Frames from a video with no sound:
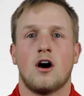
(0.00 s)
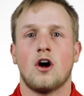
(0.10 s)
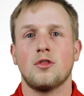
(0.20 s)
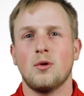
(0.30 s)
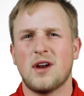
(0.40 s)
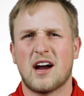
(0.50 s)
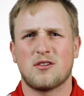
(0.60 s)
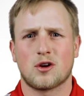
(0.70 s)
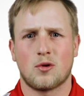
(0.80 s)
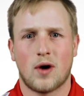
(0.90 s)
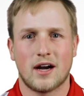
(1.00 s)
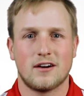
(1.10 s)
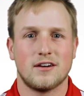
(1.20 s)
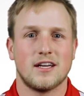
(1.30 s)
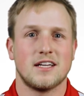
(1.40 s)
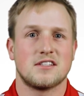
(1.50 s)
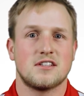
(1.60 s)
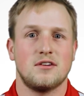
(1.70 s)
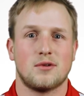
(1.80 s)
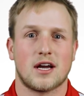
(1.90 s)
Although not required, it's
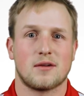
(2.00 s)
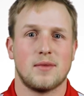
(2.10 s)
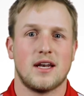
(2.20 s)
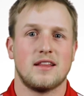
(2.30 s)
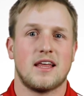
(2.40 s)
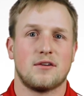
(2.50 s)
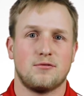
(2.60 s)
still recommended that a